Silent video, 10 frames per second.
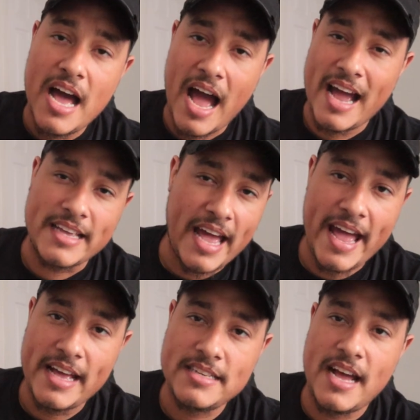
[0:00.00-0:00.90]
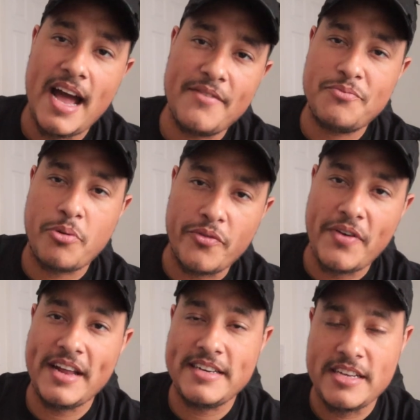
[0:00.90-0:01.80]
I can't have
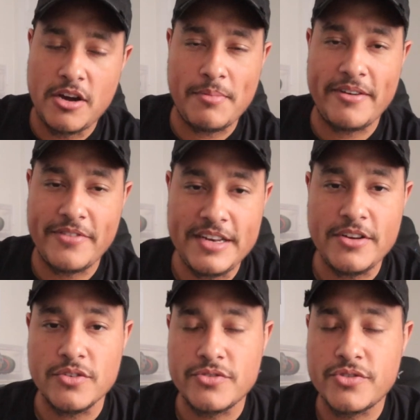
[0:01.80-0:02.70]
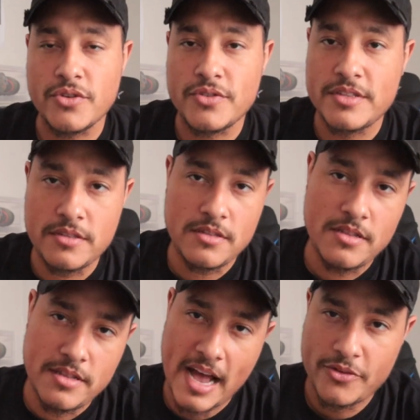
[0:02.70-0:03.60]
profanity on my videos. So
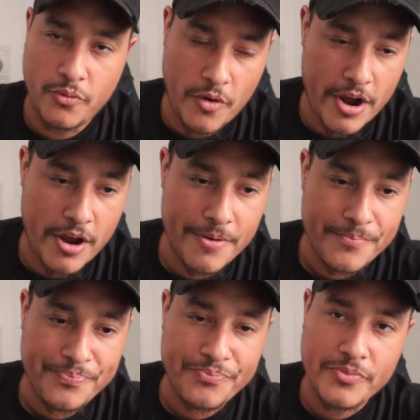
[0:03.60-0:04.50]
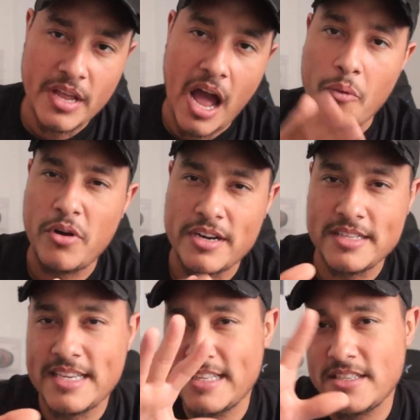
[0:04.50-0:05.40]
that's where I wanted to
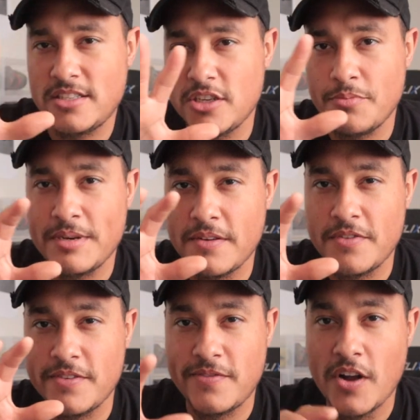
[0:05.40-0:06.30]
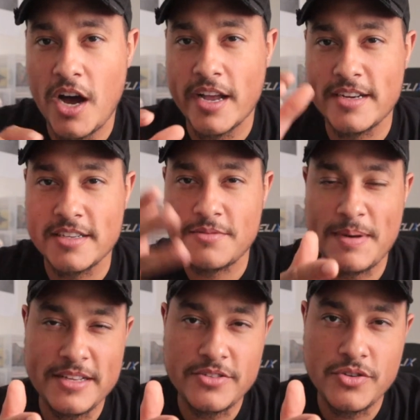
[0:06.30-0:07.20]
take this little bit of this vlog and
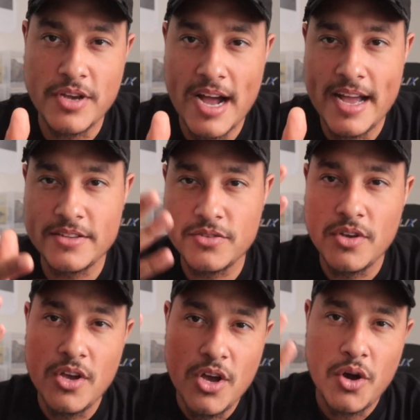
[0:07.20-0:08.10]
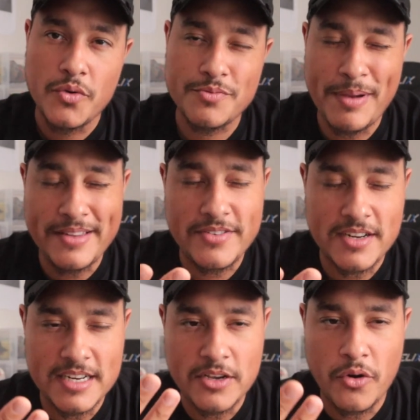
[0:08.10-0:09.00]
explain to you guys what's
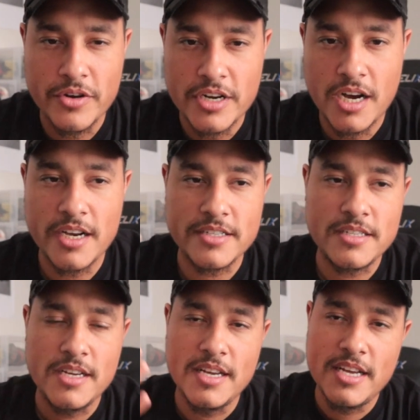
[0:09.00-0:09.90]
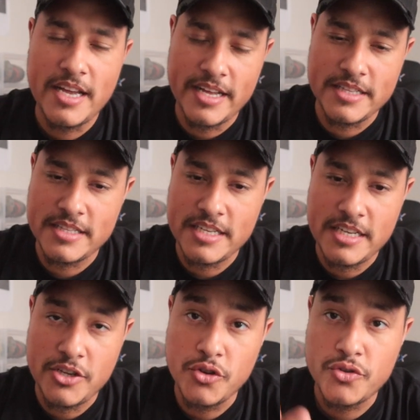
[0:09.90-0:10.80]
basically going on in
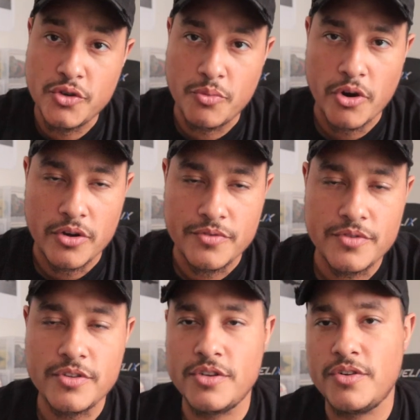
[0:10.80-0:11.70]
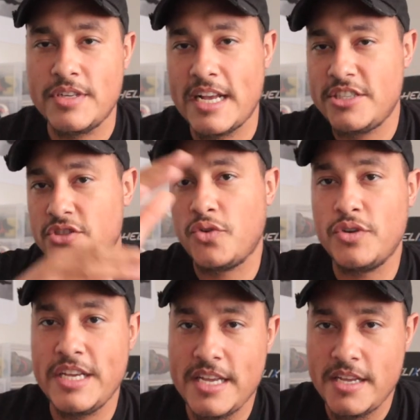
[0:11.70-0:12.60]
the YouTube world. You know, not just
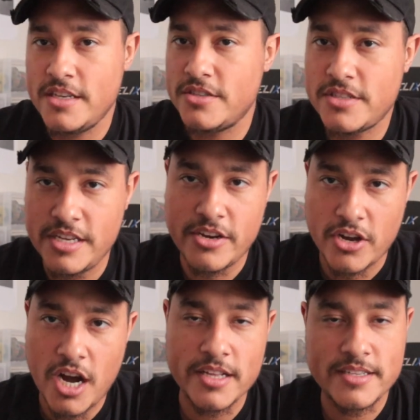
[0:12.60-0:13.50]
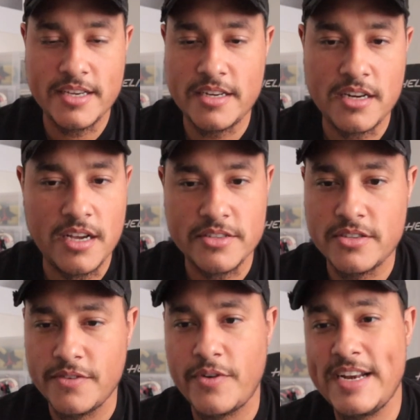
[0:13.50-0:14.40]
only sneaker content and all that
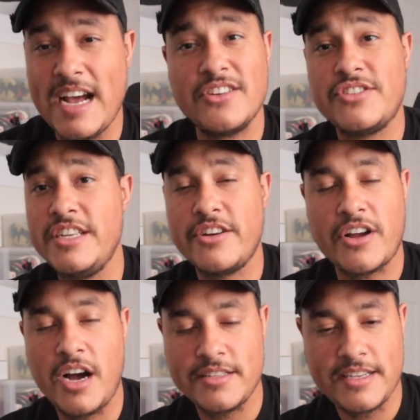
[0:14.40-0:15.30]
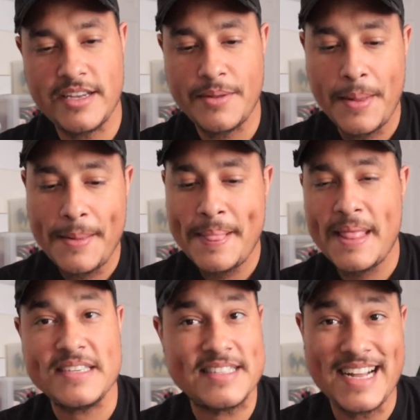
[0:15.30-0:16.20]
stuff. Right now, sneaker content
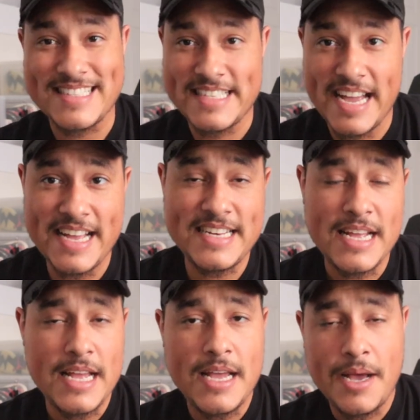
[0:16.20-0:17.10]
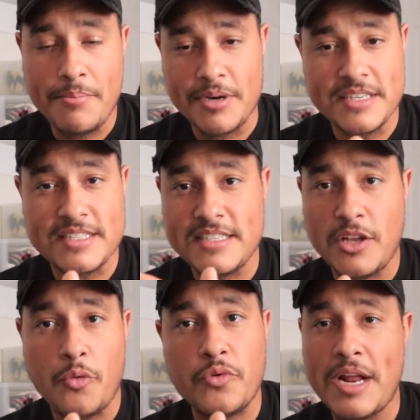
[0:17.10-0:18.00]
is not dead, but
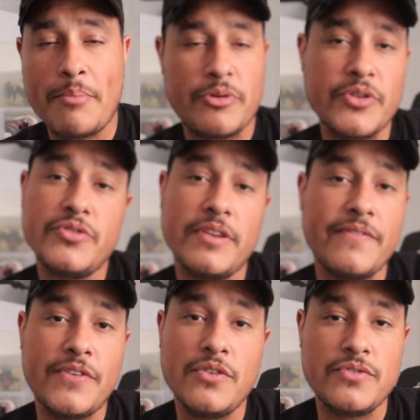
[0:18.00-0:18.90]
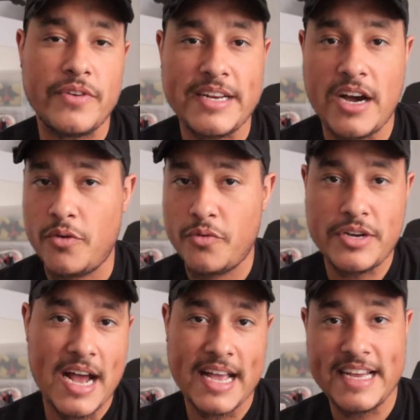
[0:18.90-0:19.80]
we're not producing views right now. We're
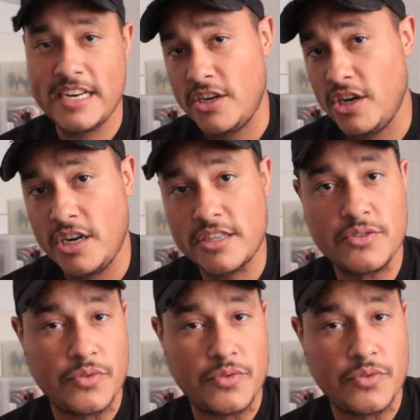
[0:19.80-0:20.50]
not getting looks.